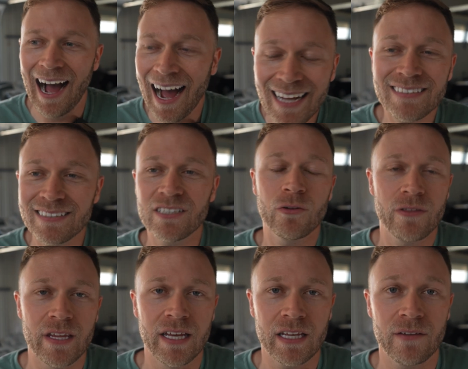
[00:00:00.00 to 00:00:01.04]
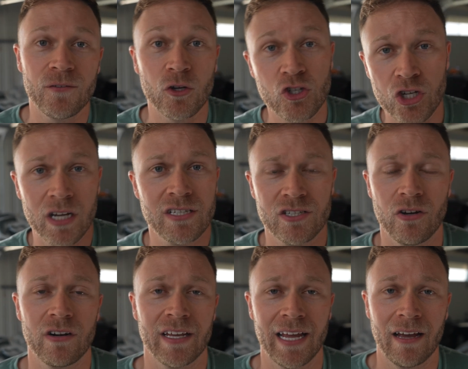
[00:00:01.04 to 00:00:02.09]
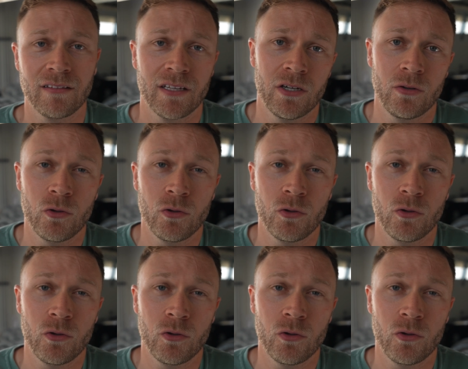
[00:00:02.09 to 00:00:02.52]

I still think if you're just starting out though,